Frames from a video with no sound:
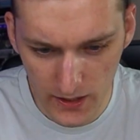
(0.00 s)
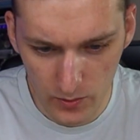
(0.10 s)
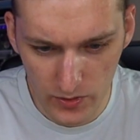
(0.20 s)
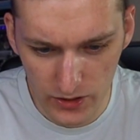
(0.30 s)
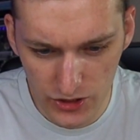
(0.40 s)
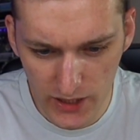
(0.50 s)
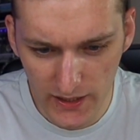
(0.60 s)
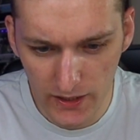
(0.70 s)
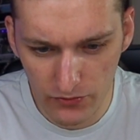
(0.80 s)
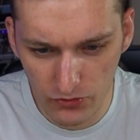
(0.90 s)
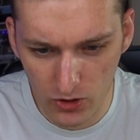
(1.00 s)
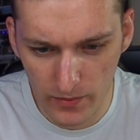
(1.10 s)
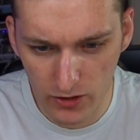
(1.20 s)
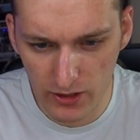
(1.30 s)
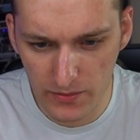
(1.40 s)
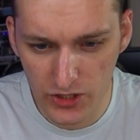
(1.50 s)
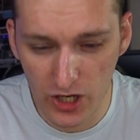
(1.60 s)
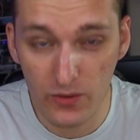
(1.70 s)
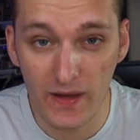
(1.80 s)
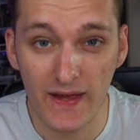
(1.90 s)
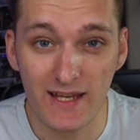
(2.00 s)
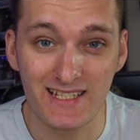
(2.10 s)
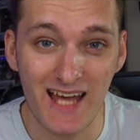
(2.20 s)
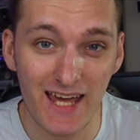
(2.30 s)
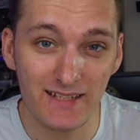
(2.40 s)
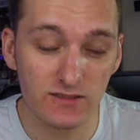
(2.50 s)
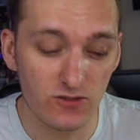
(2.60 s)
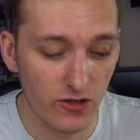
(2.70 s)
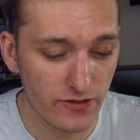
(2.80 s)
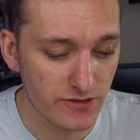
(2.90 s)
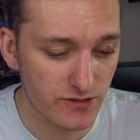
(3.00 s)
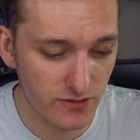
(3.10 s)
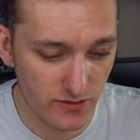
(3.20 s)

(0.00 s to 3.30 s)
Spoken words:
Now, the Genie from Creepshow is $8.